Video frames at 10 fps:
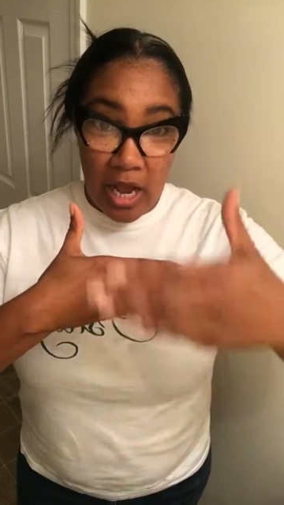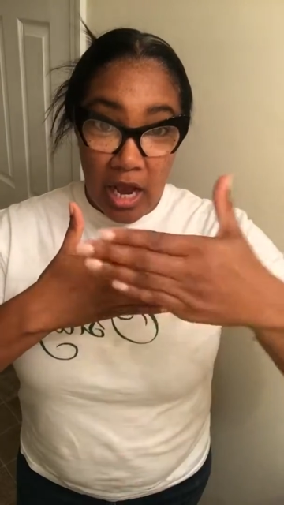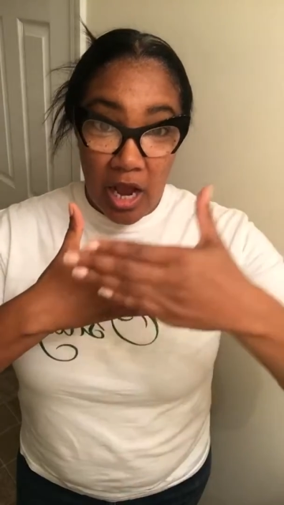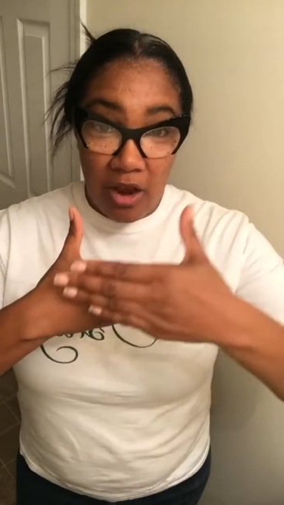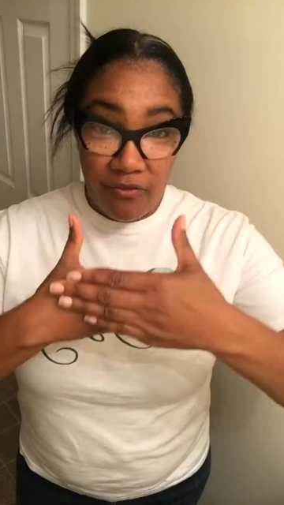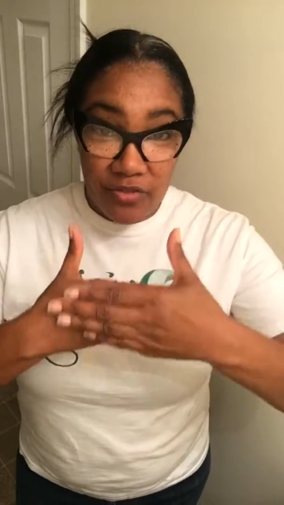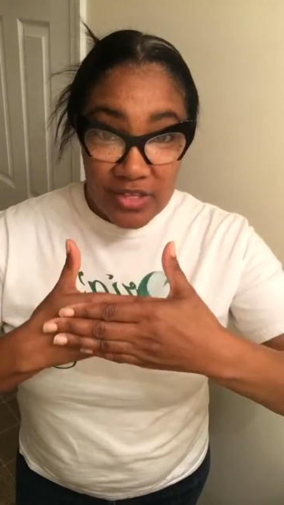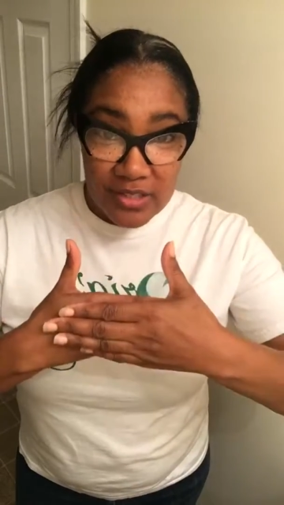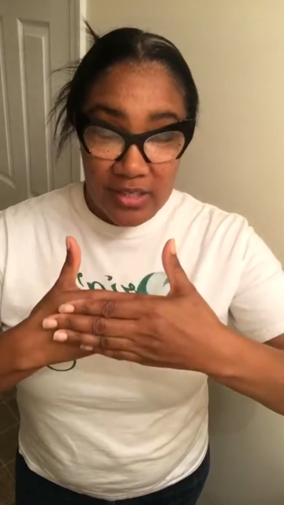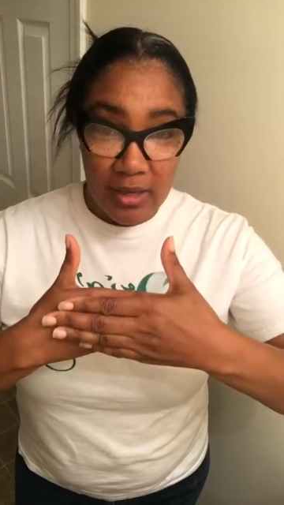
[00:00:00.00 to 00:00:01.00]
cover the
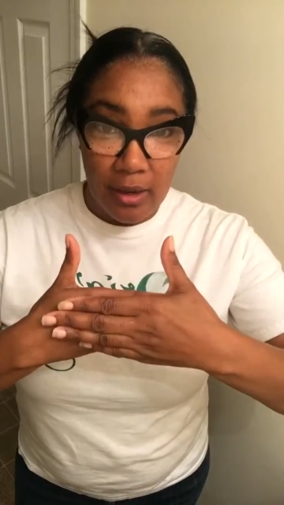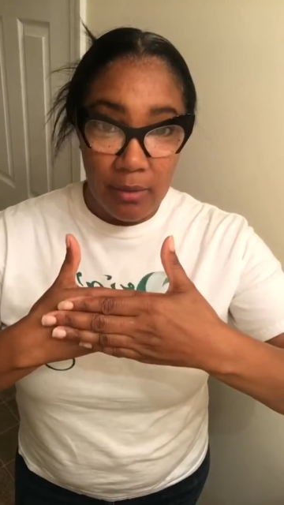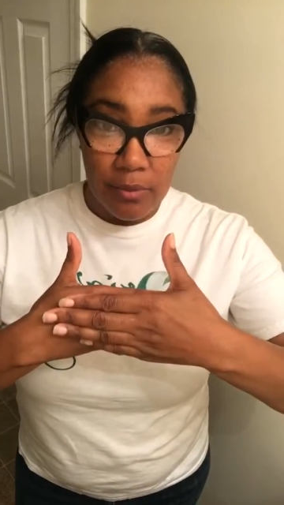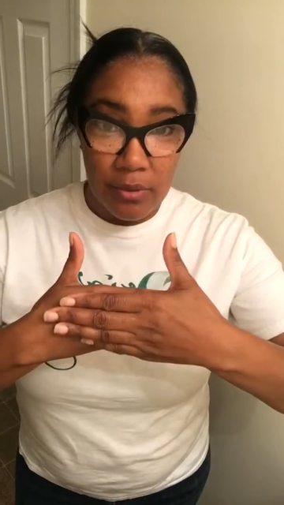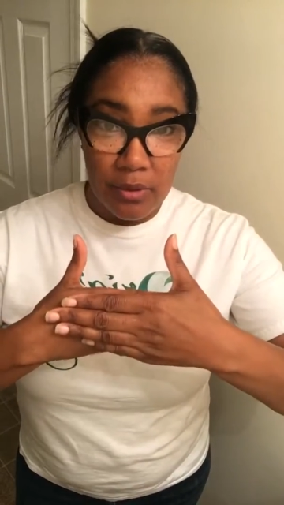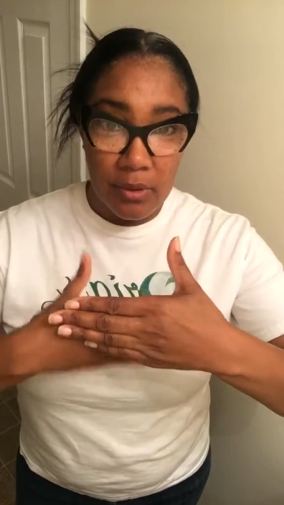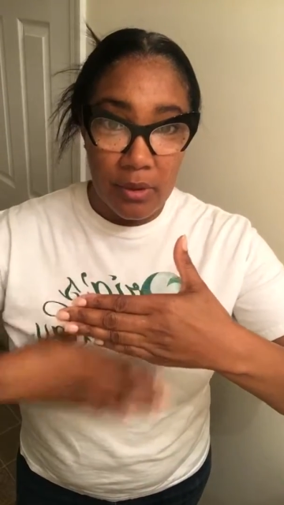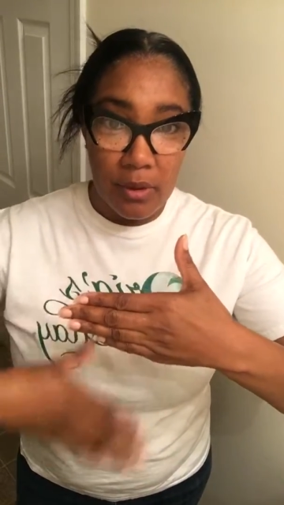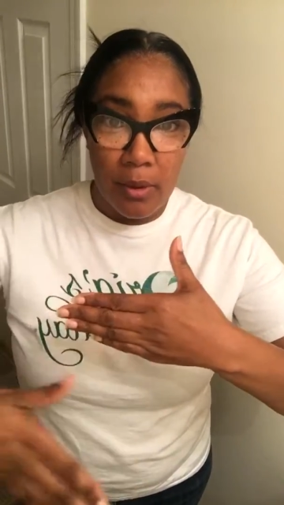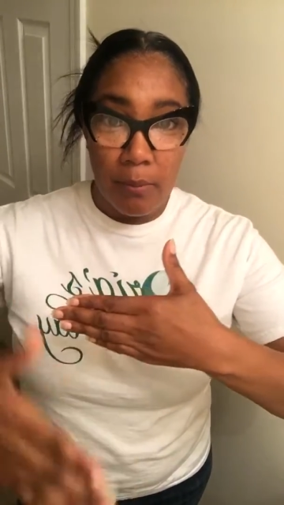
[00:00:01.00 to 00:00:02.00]
scalp,
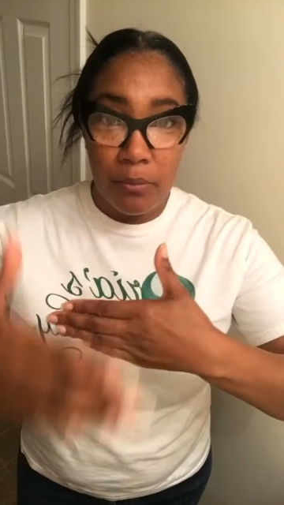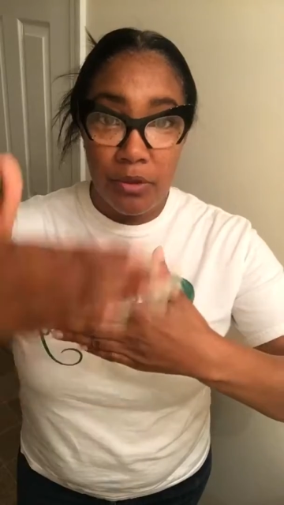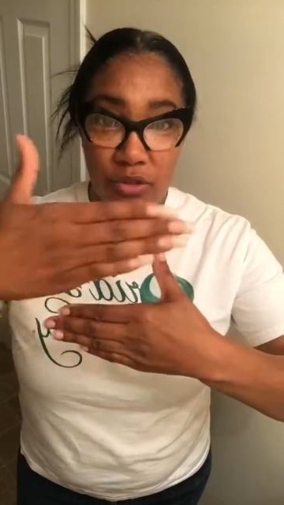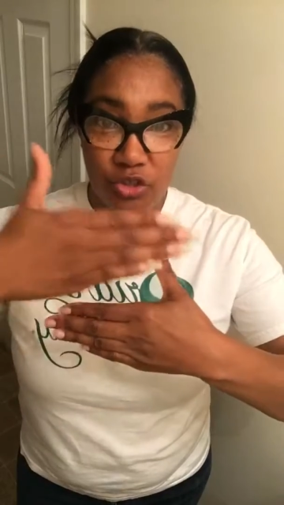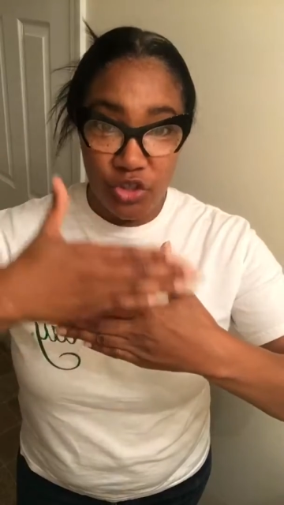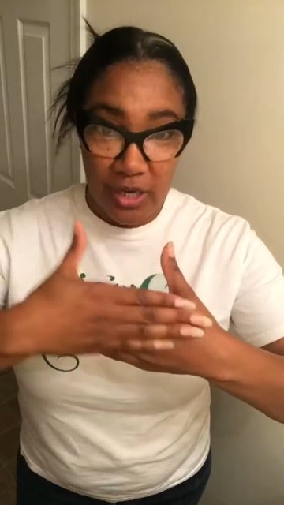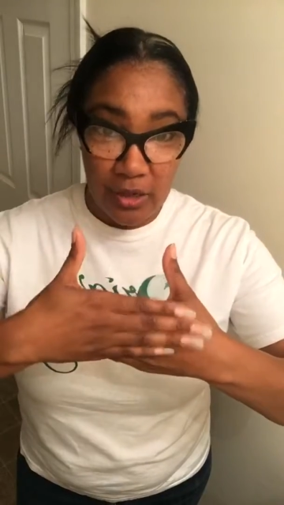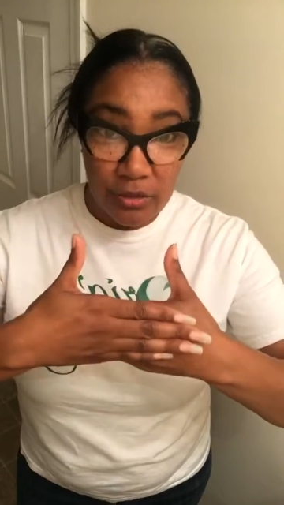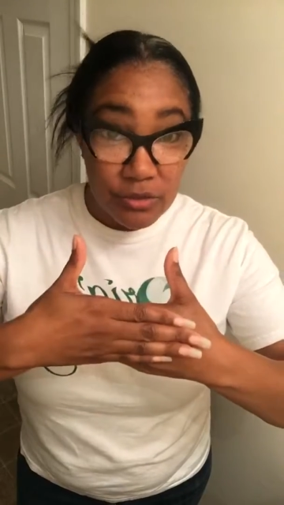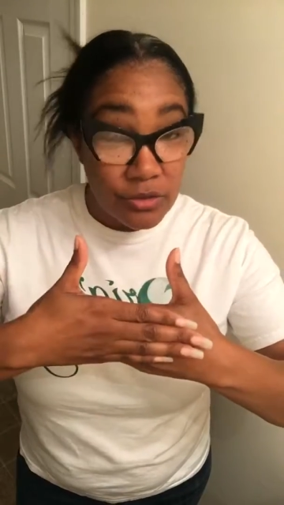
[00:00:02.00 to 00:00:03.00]
put
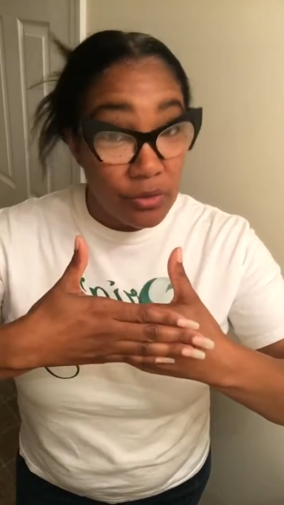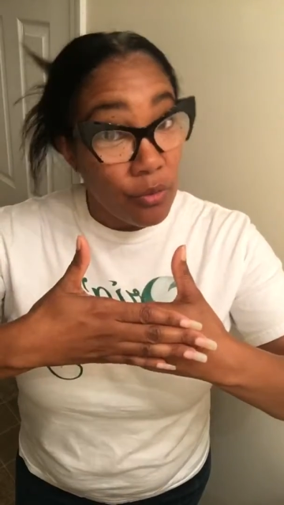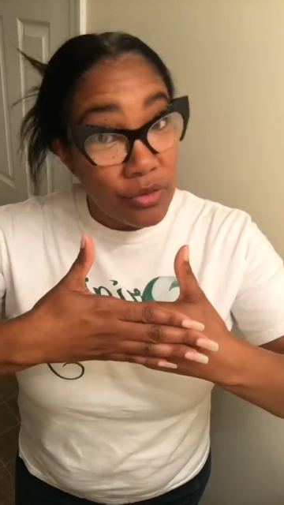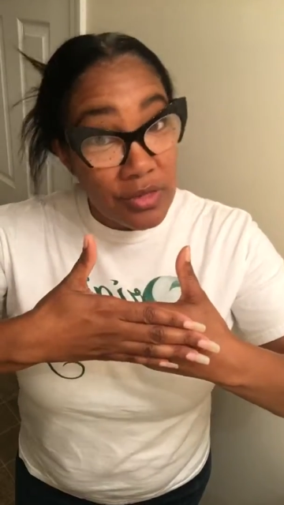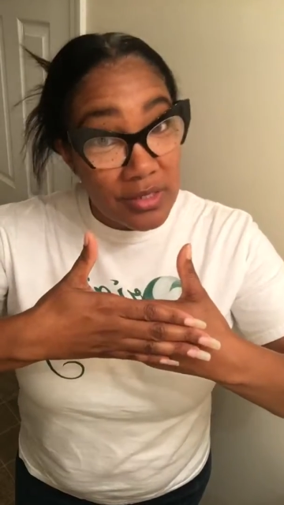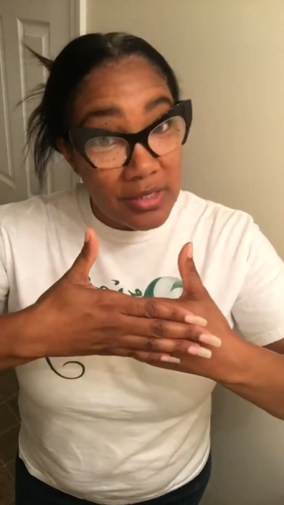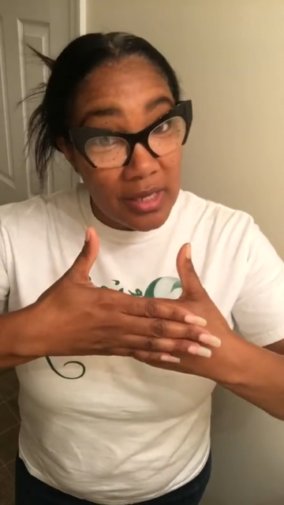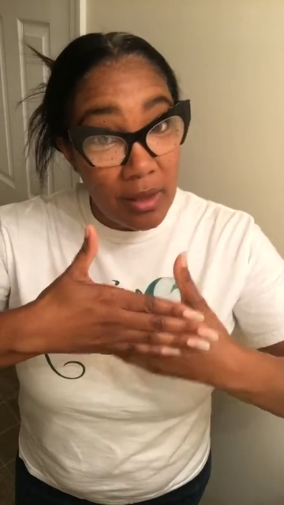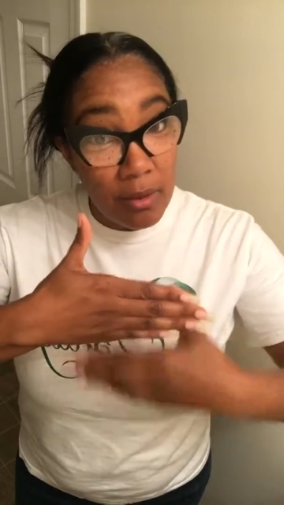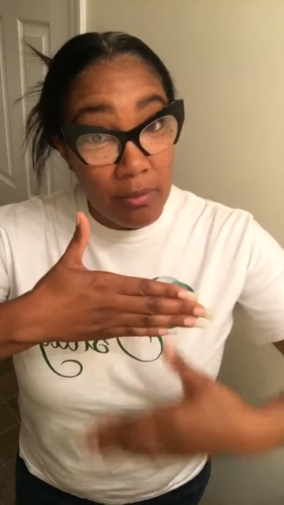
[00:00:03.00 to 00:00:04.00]
gels on your
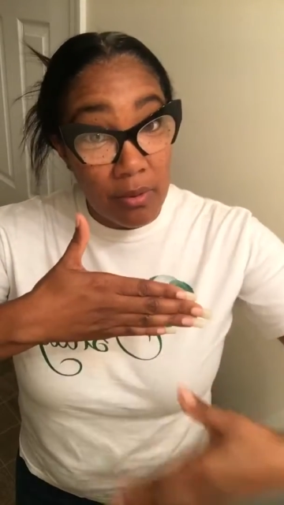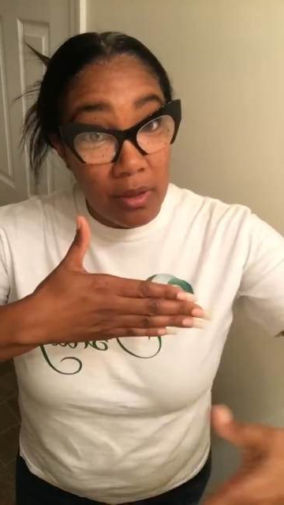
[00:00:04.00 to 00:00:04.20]
scalp,